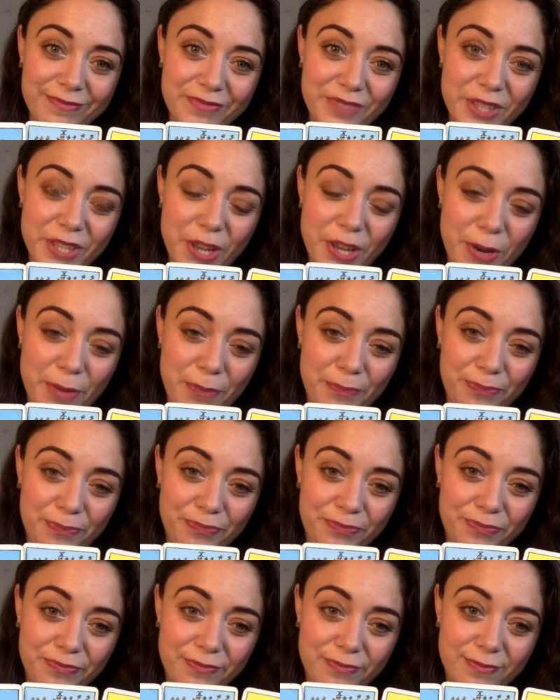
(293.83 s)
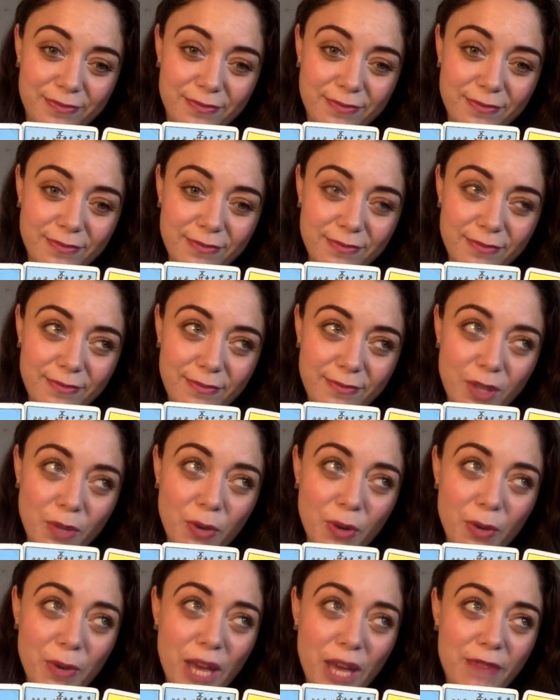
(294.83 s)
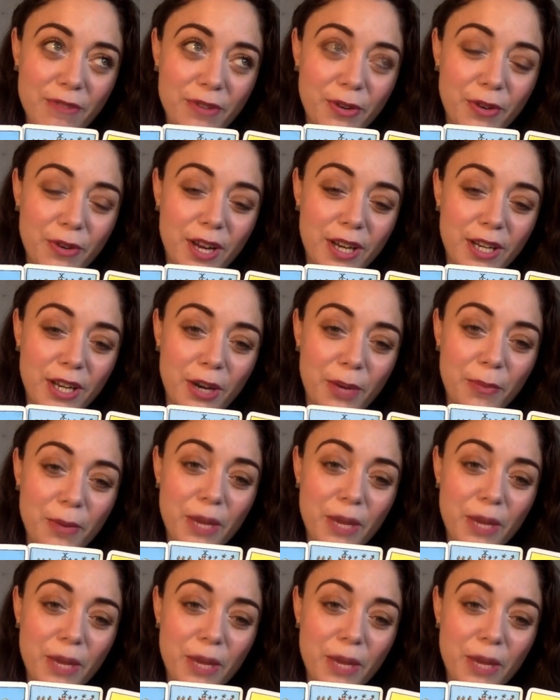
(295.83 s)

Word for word: So, what do we have going on here?